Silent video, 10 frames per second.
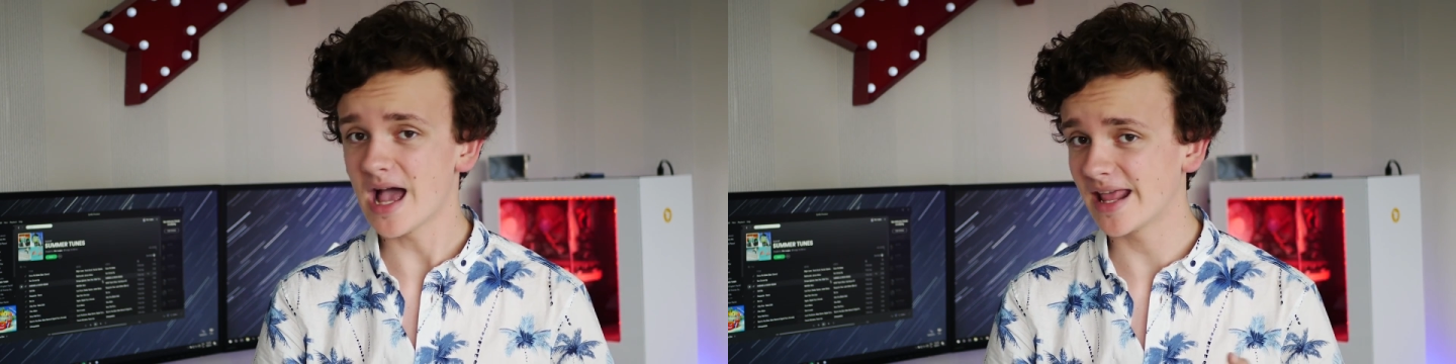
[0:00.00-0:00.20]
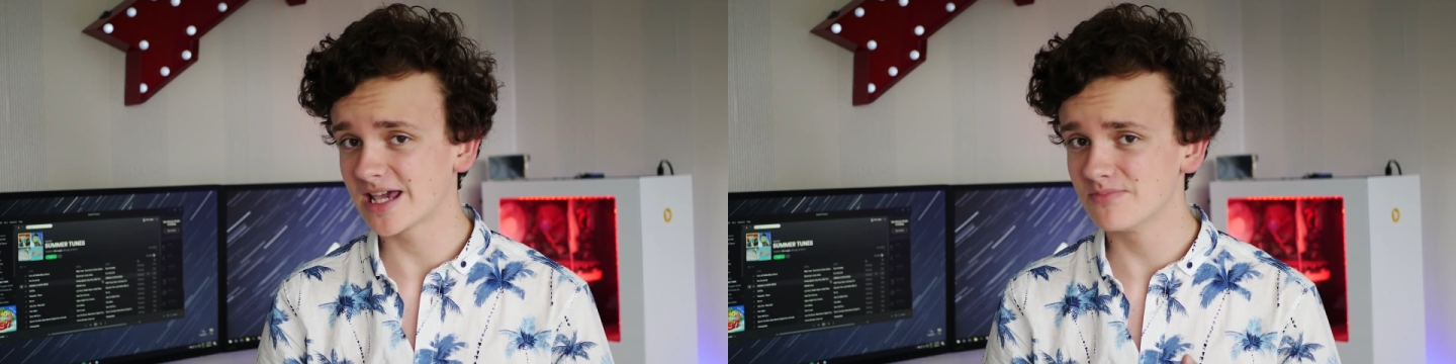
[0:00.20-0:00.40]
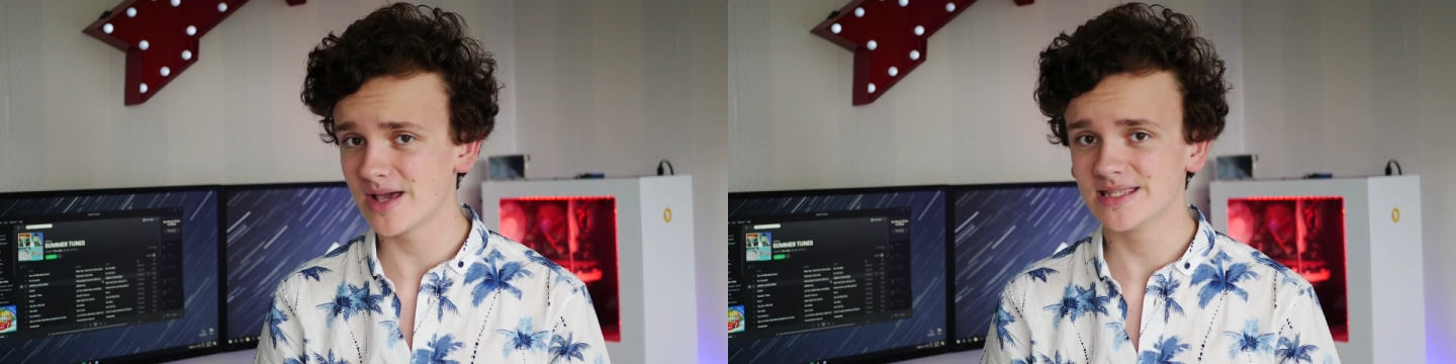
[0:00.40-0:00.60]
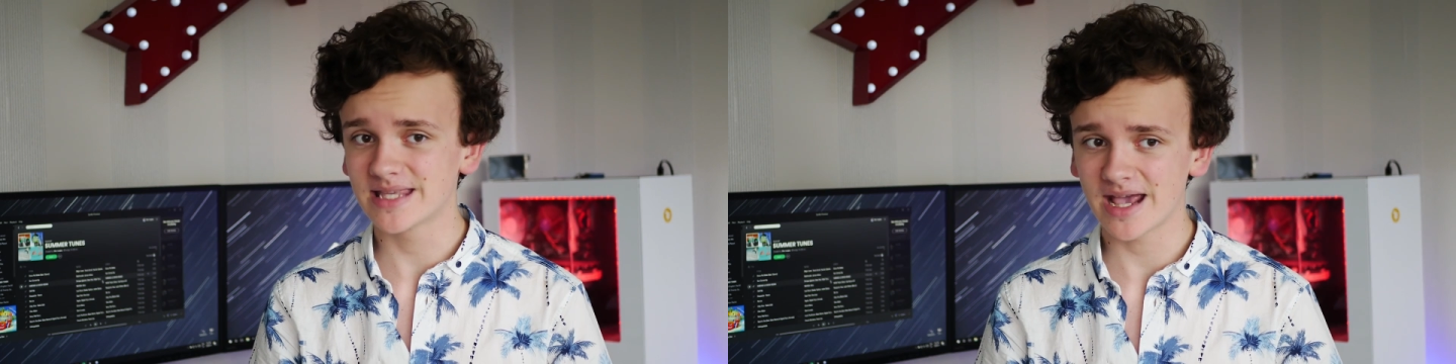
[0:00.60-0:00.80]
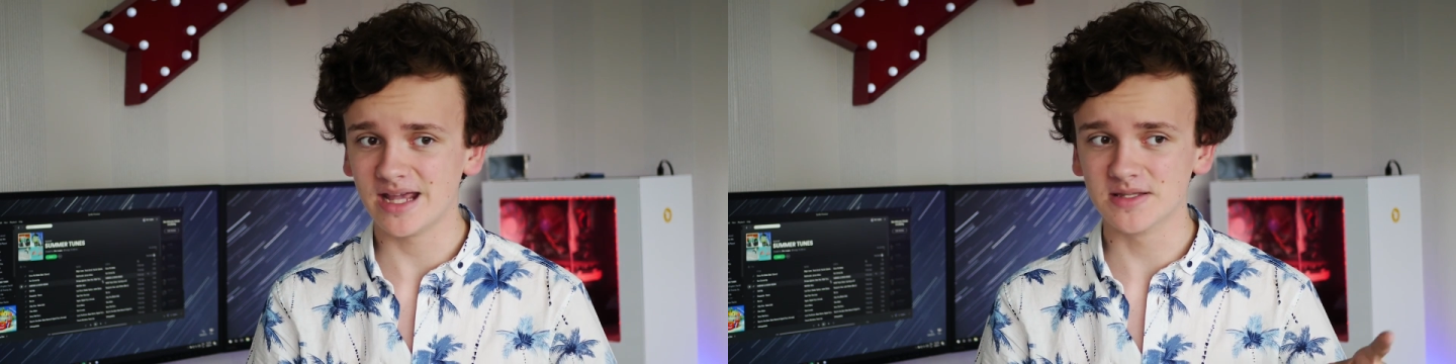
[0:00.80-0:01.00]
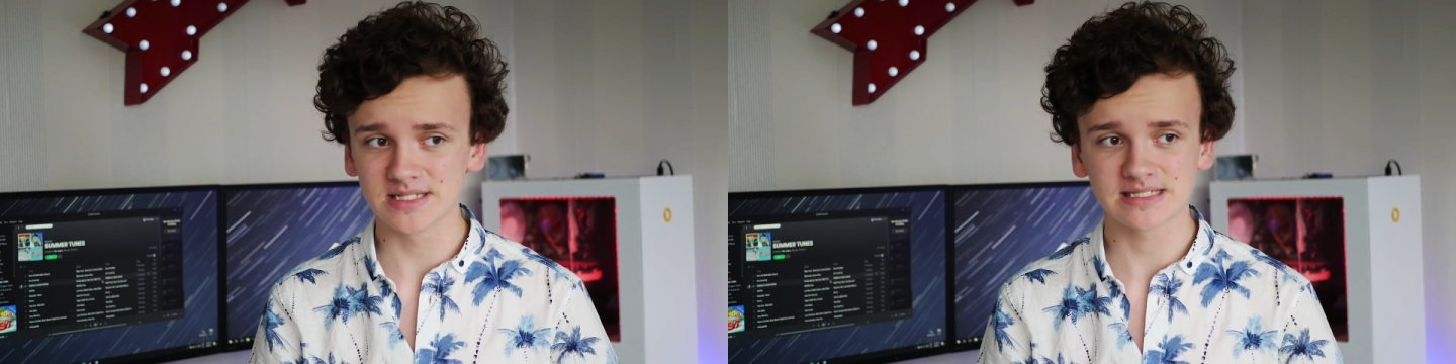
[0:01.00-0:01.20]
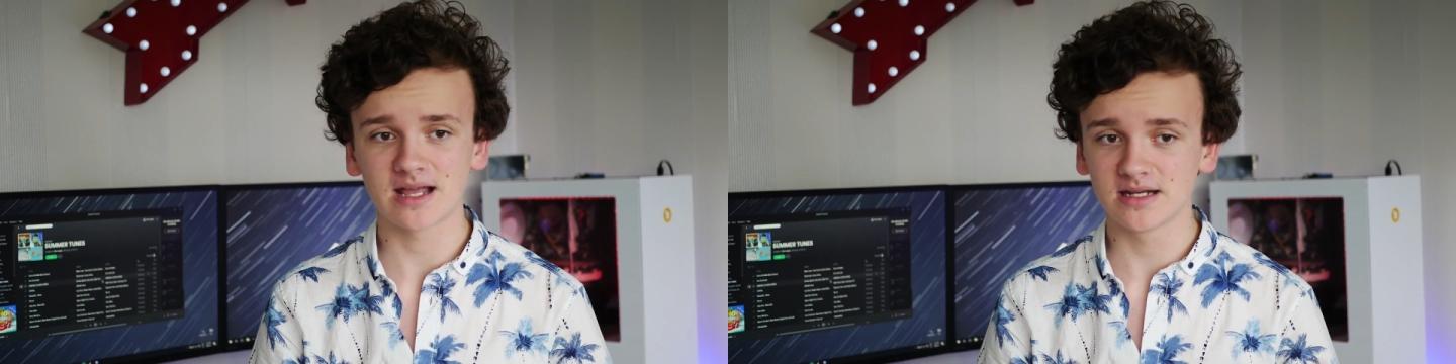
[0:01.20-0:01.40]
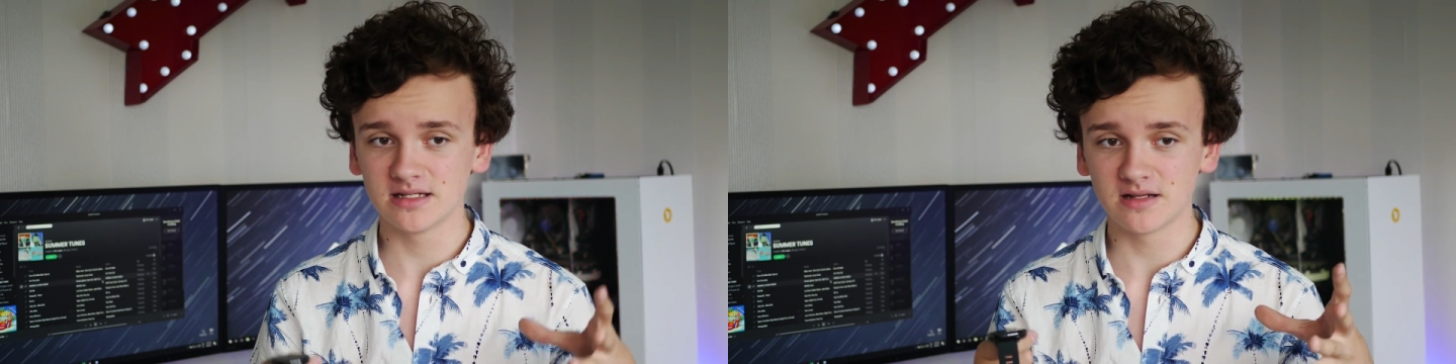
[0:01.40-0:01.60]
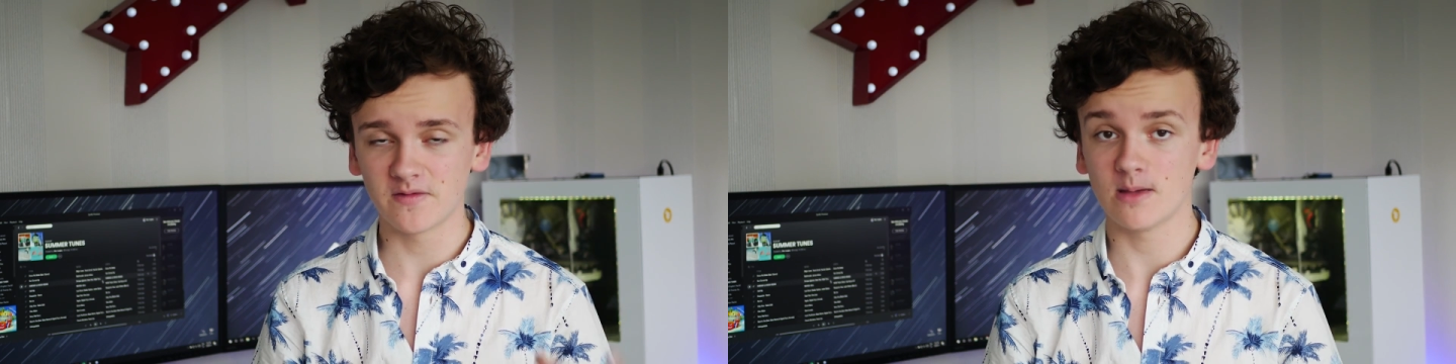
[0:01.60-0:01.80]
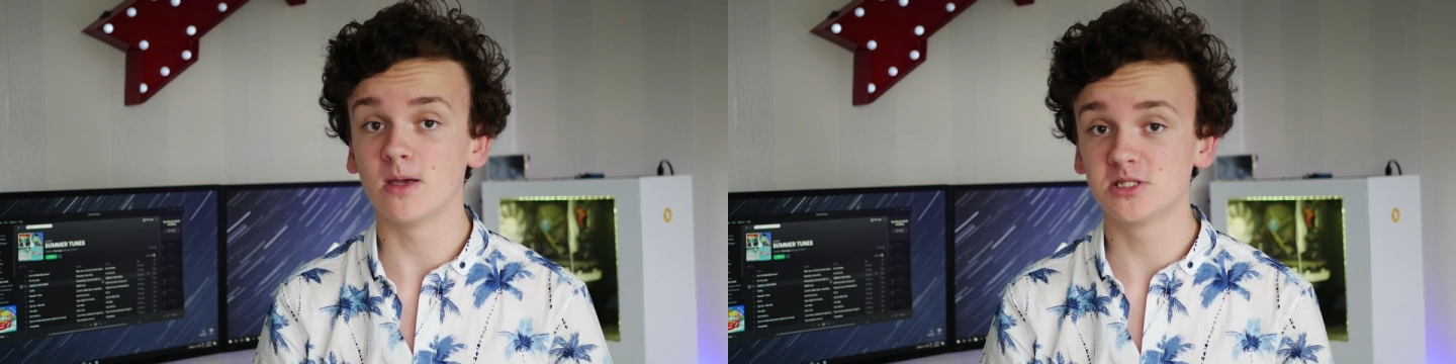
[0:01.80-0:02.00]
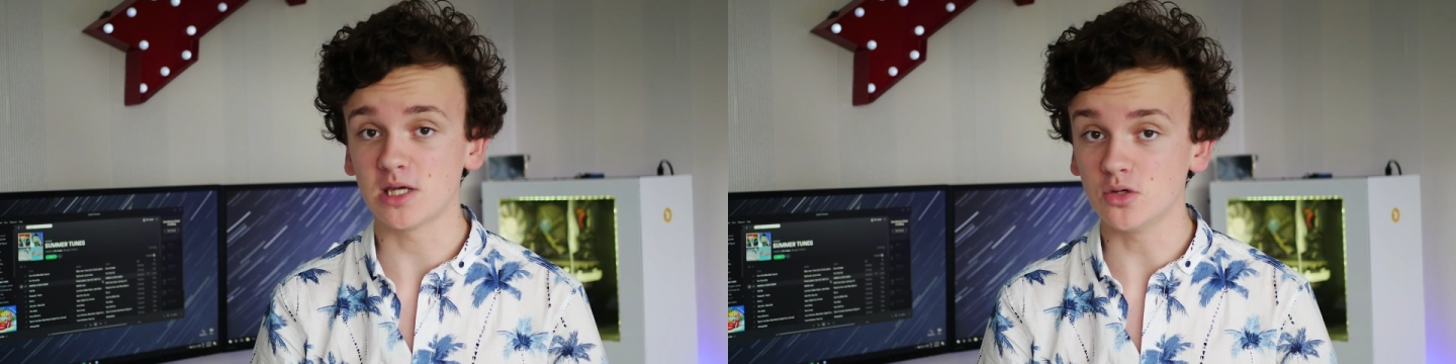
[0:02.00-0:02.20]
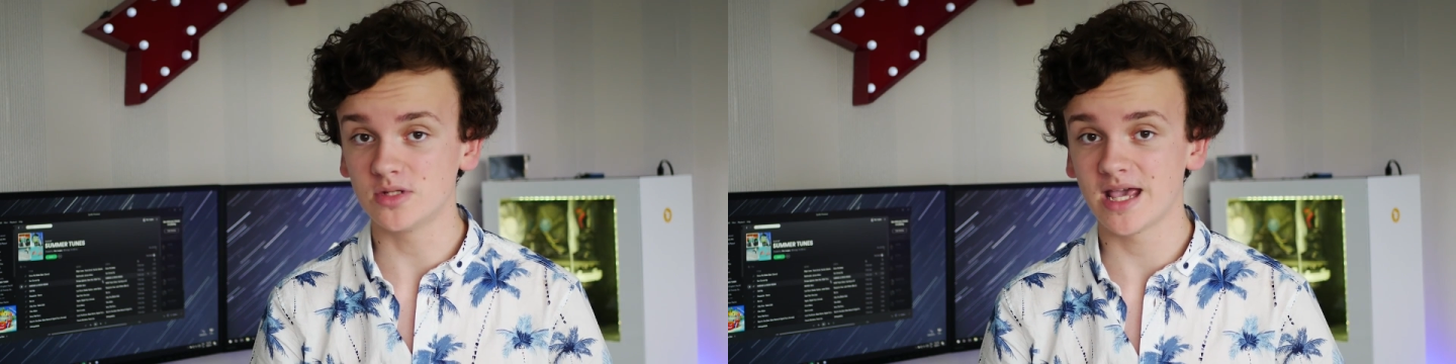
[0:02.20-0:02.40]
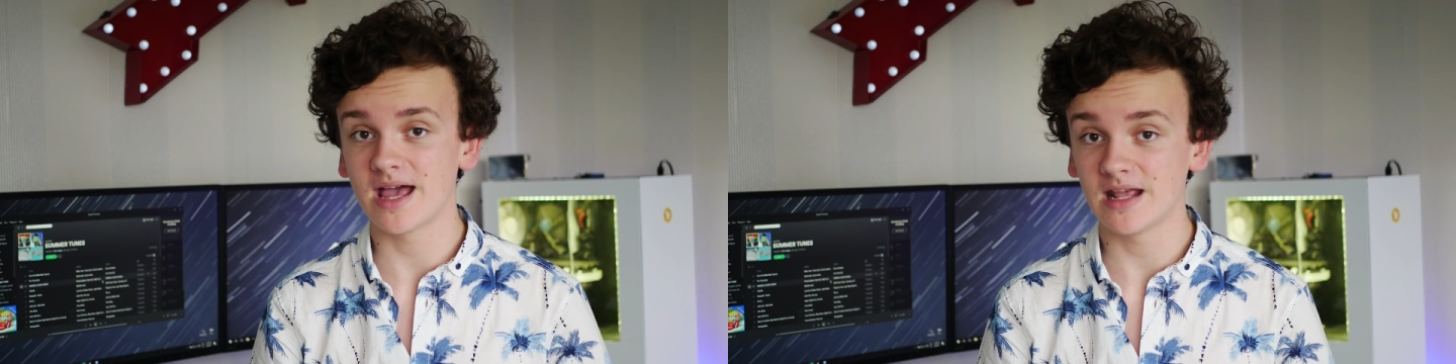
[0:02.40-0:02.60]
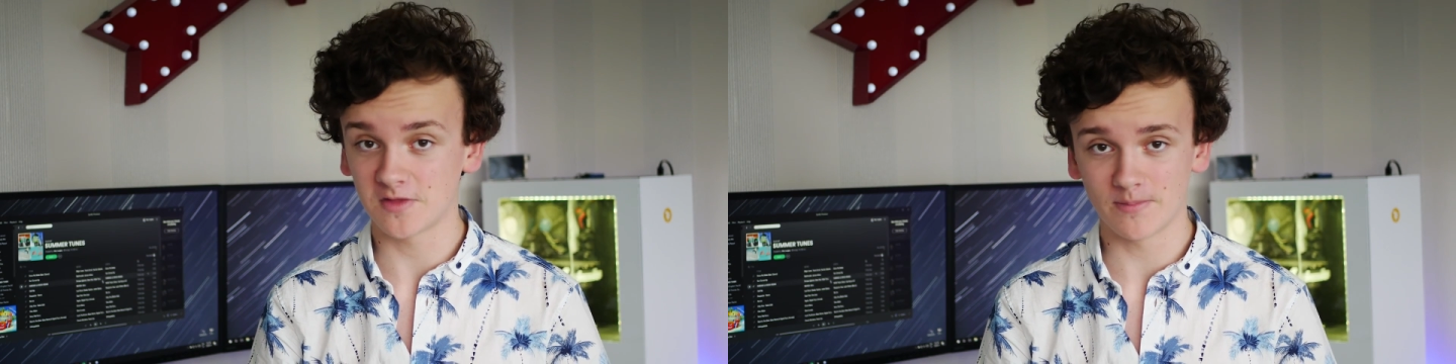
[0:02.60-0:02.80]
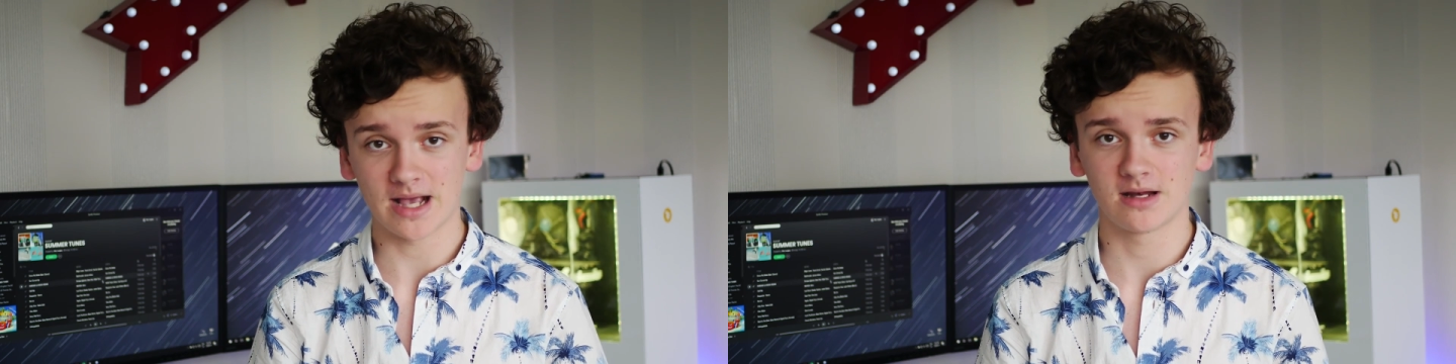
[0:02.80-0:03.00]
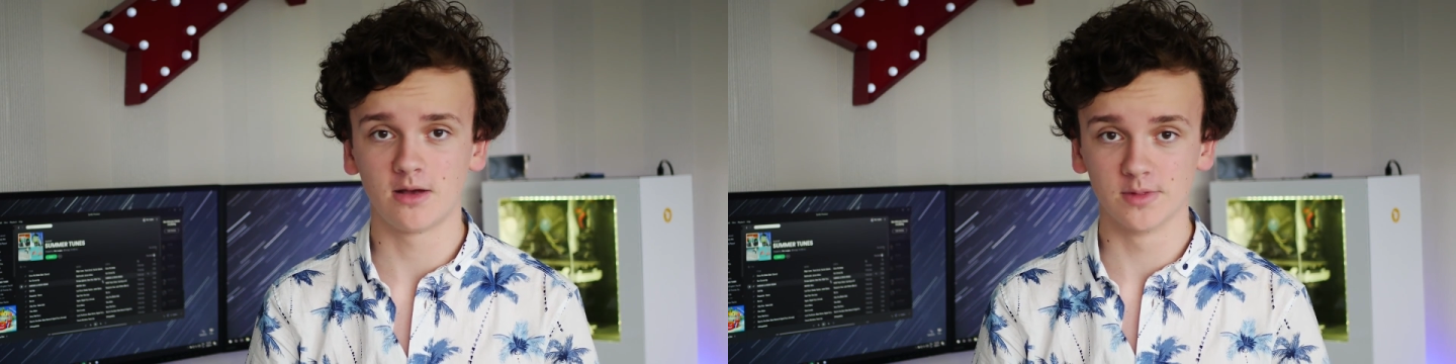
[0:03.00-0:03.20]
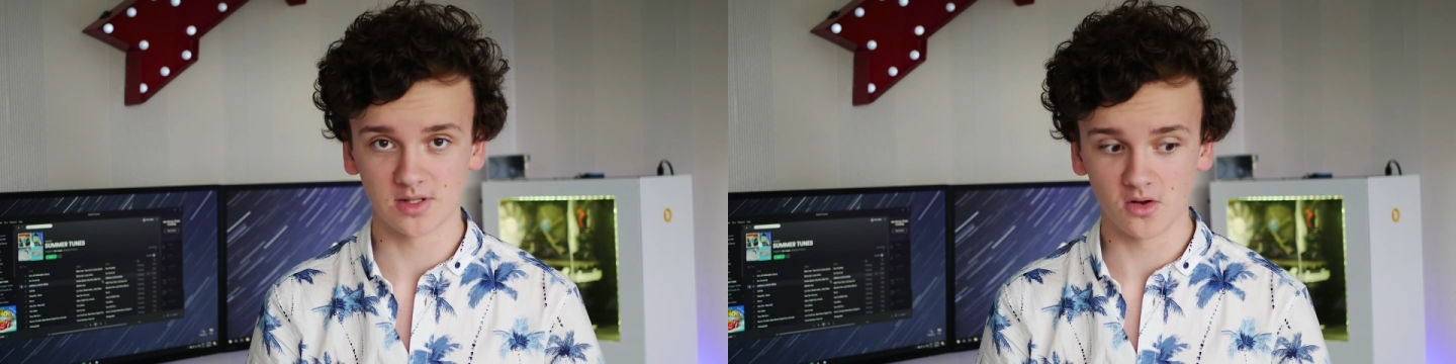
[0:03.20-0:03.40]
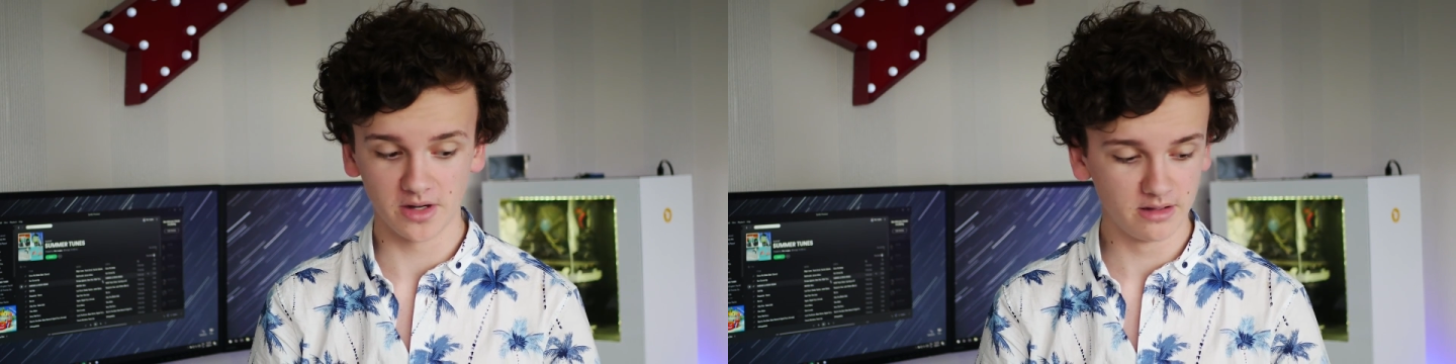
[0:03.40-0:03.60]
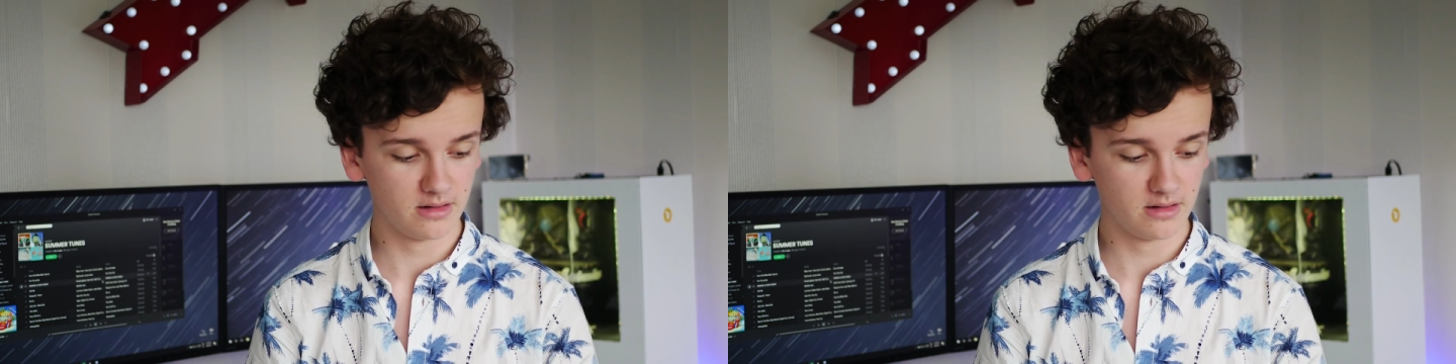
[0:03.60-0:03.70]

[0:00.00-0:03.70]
and it can maintain the standard of image that you would get if the backlight was on.